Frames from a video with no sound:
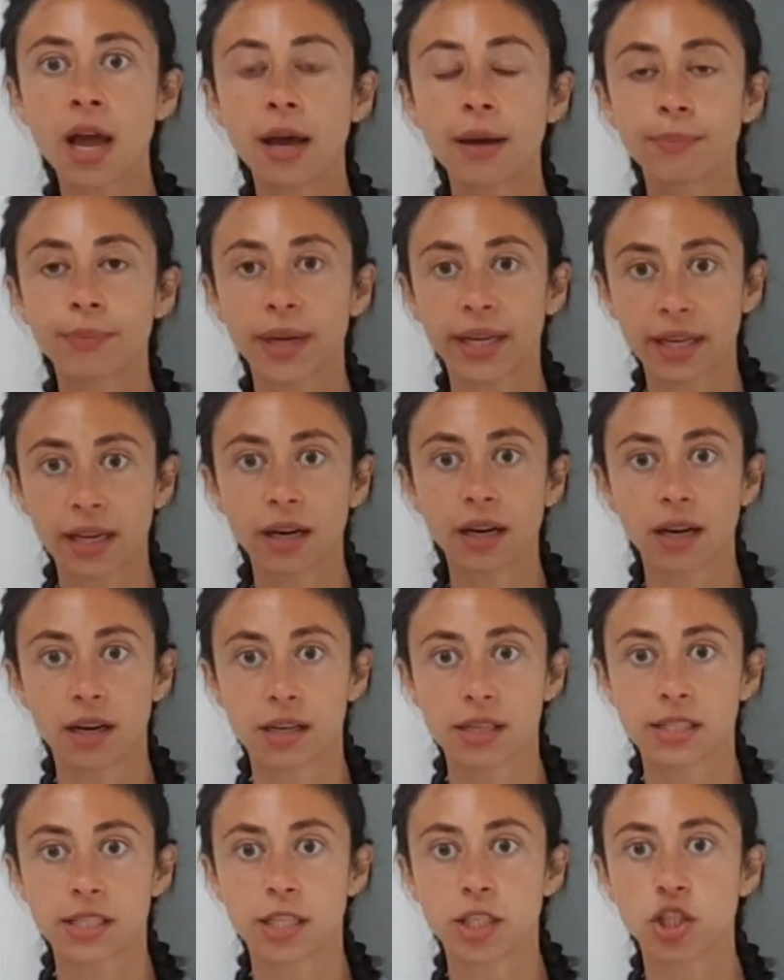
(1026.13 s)
my
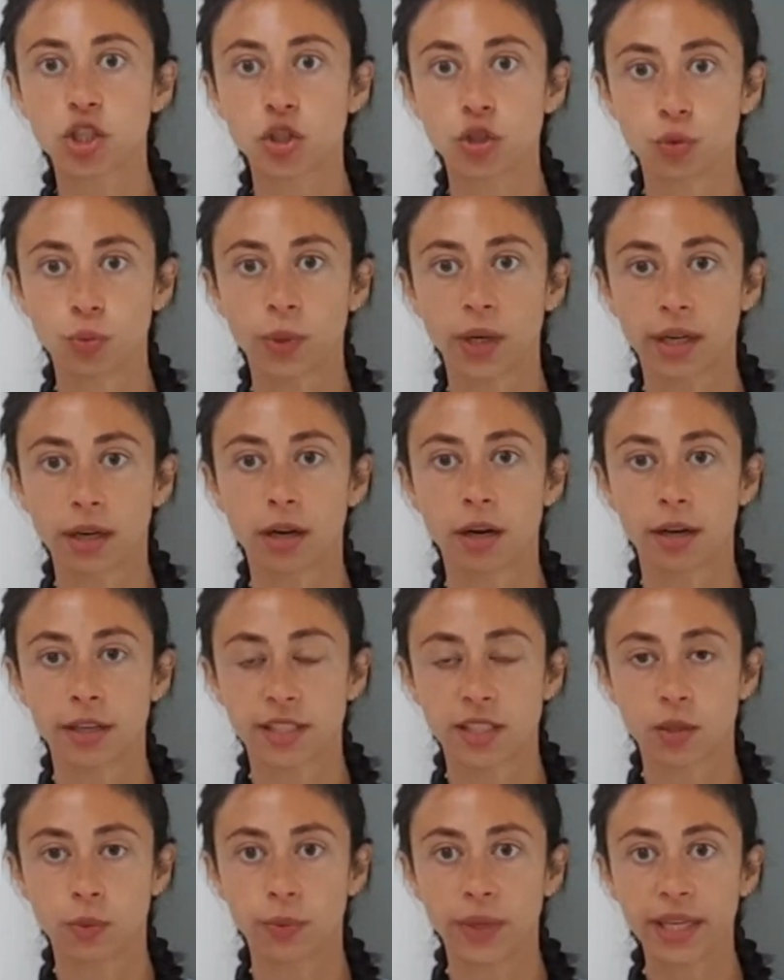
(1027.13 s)
classes to 1
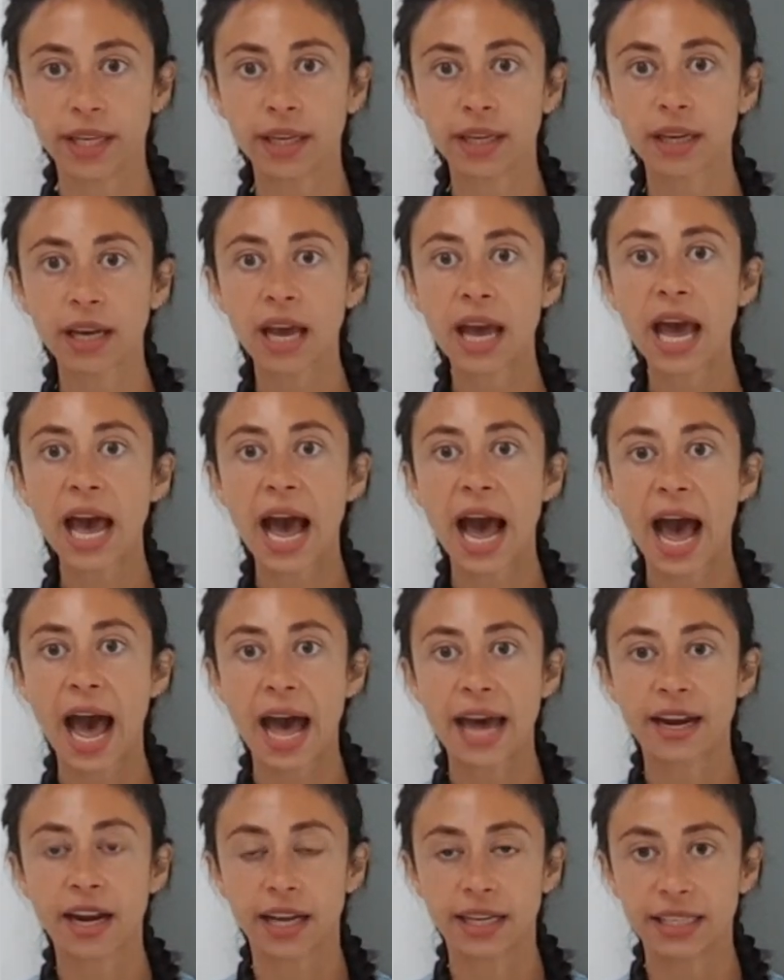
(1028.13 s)
class a week,
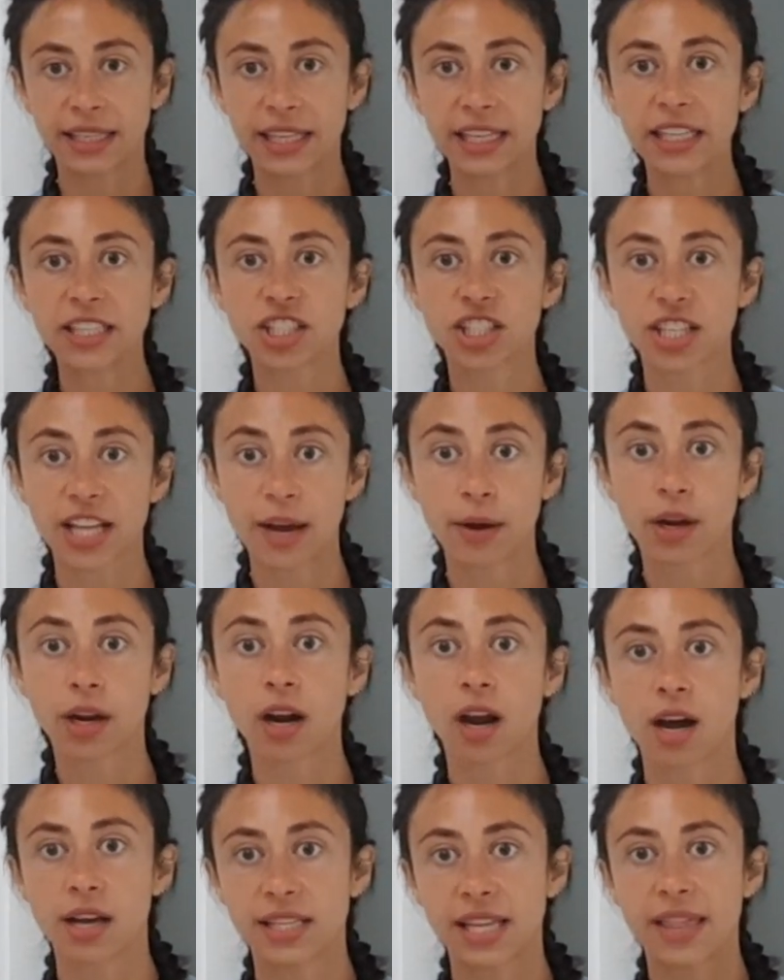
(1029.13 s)
and I'd teach that
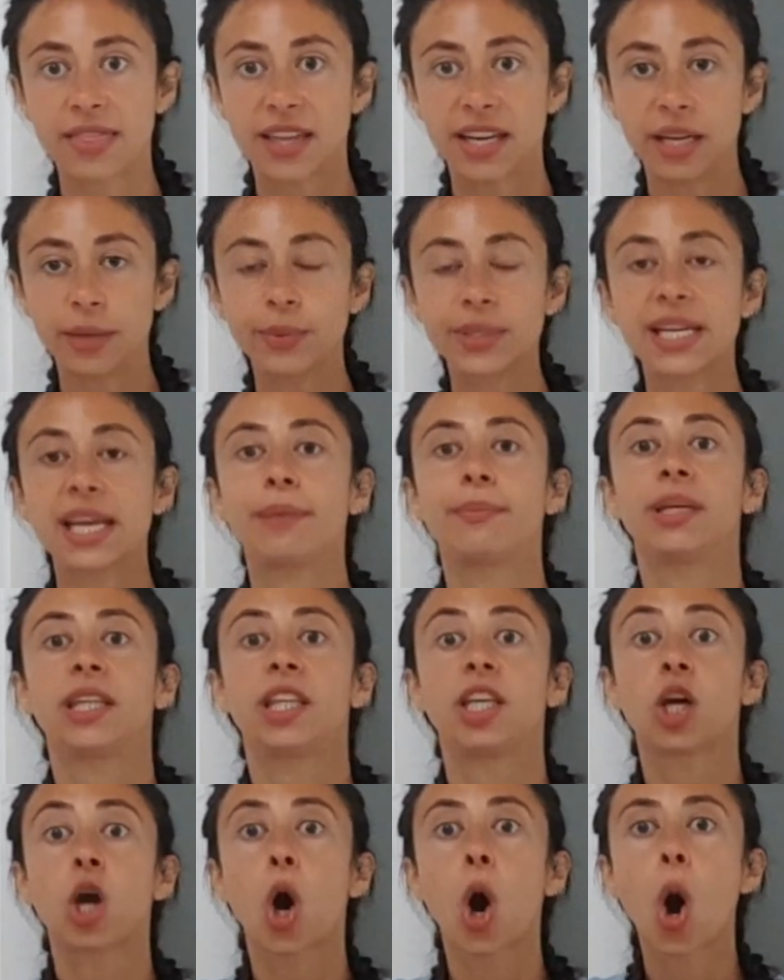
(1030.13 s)
class, and then it would take me
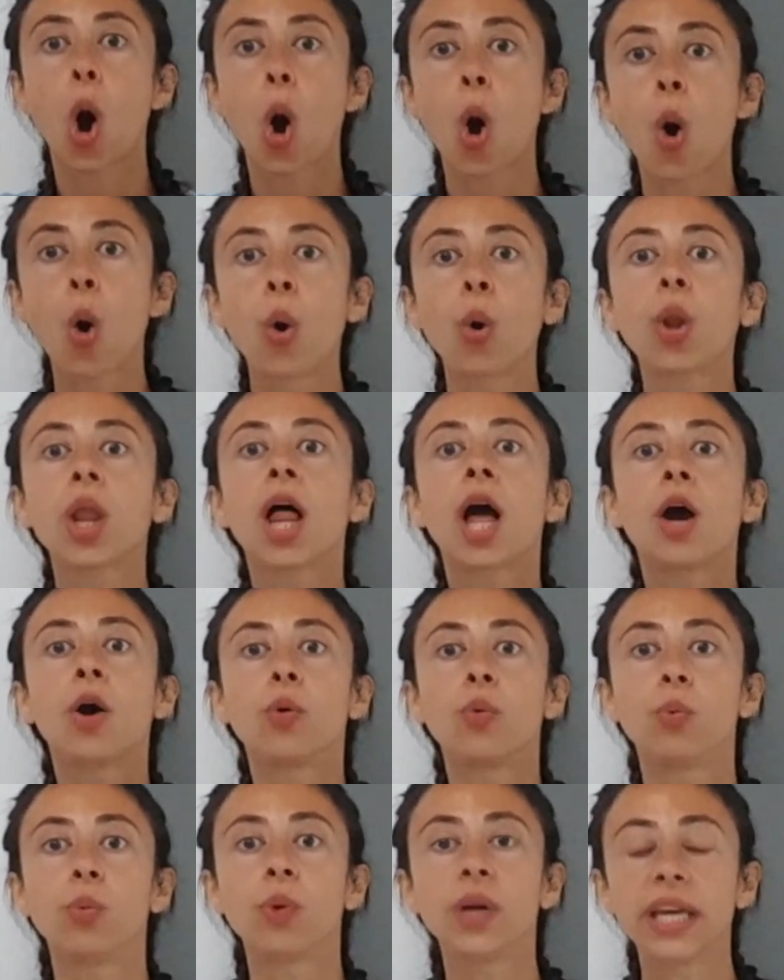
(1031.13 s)
the whole
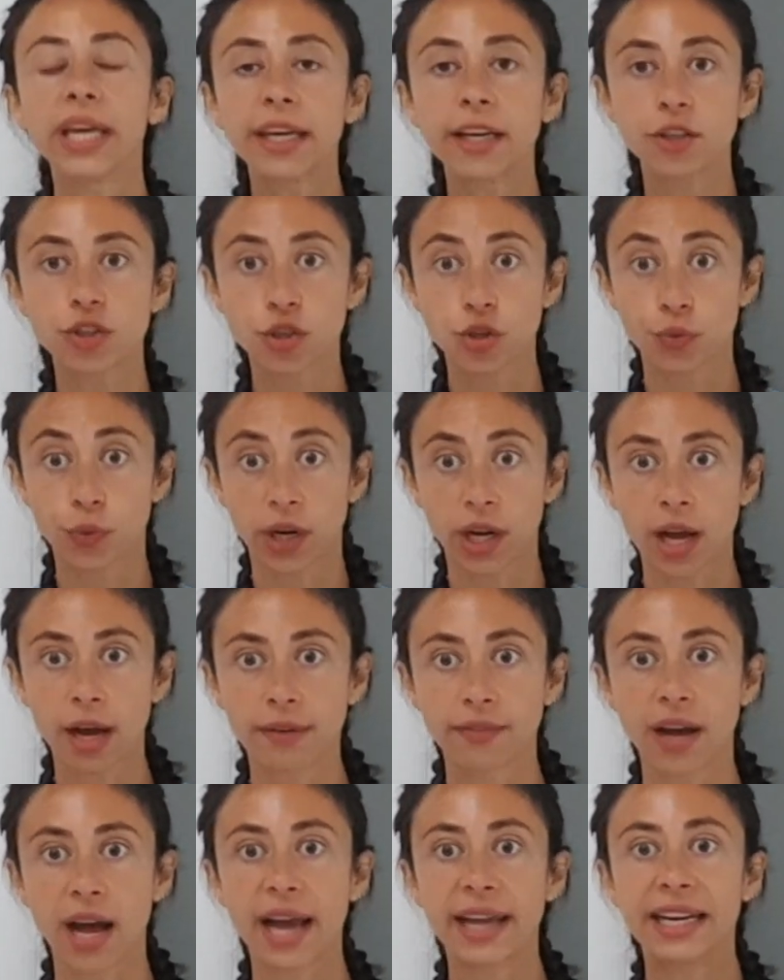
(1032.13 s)
week to
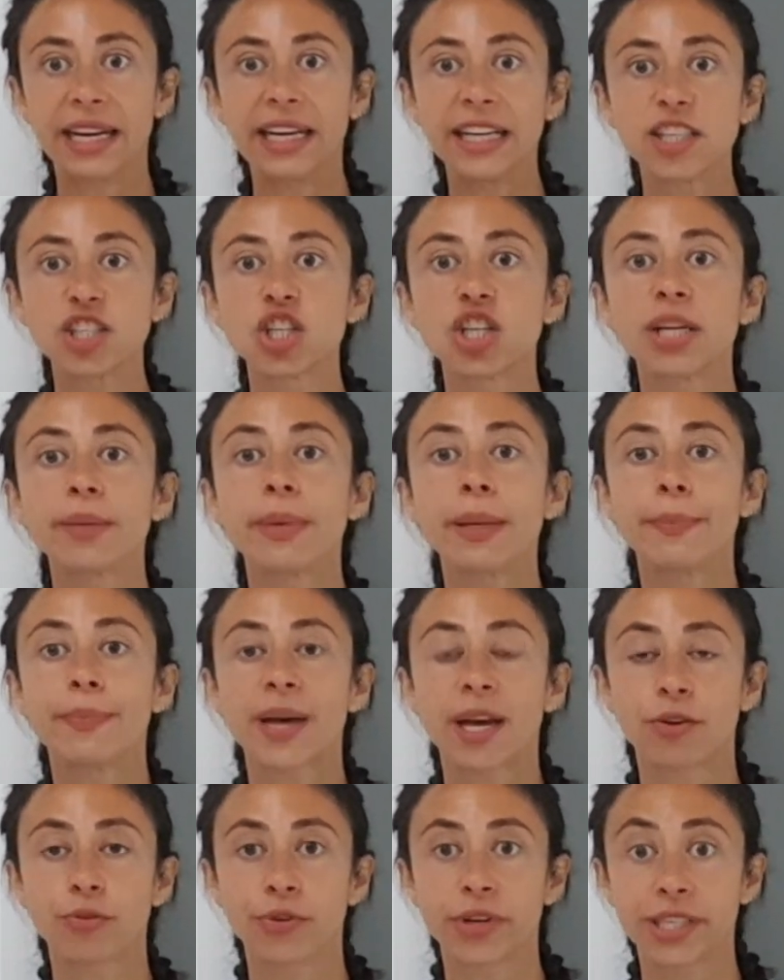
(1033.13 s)
recover. I'd literally be
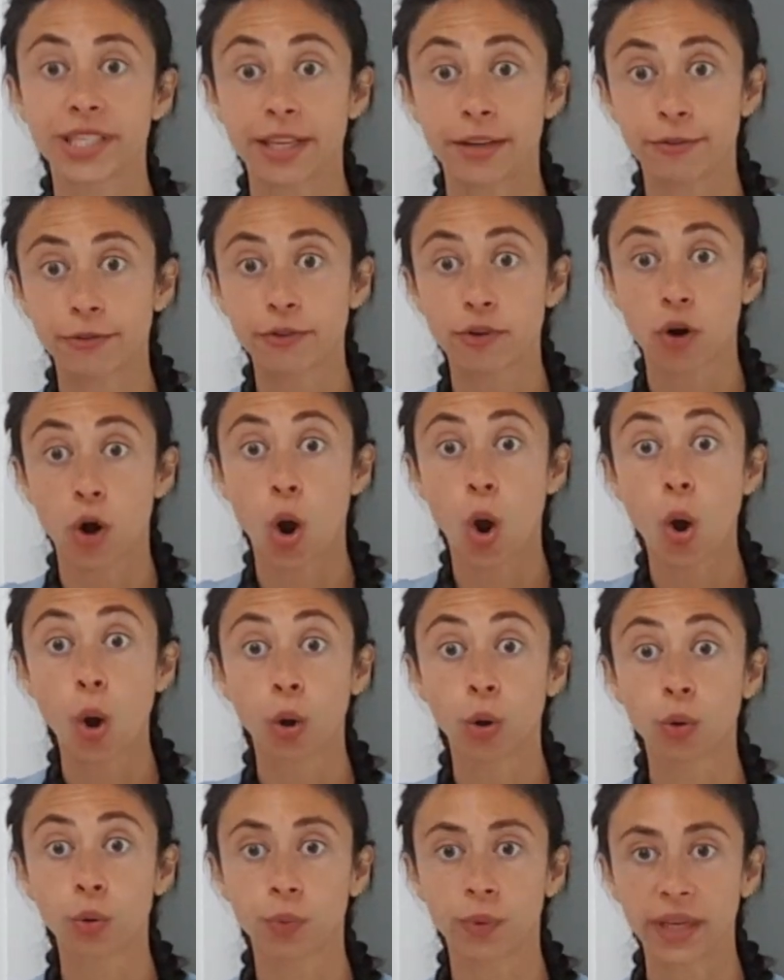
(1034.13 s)
bedridden for a
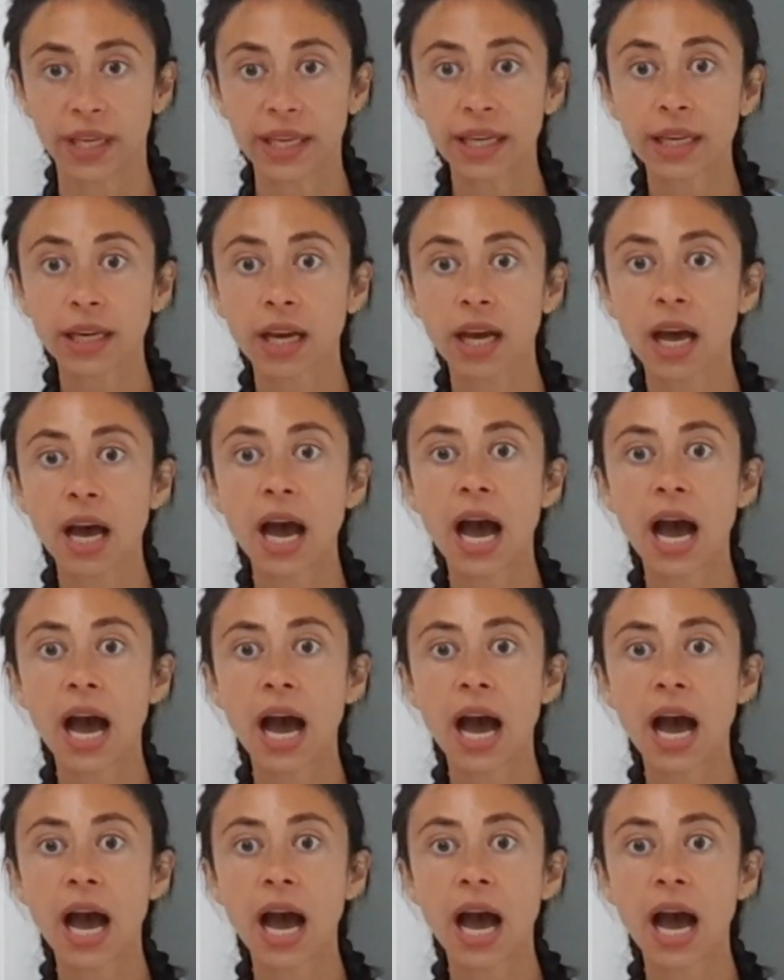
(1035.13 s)
whole week.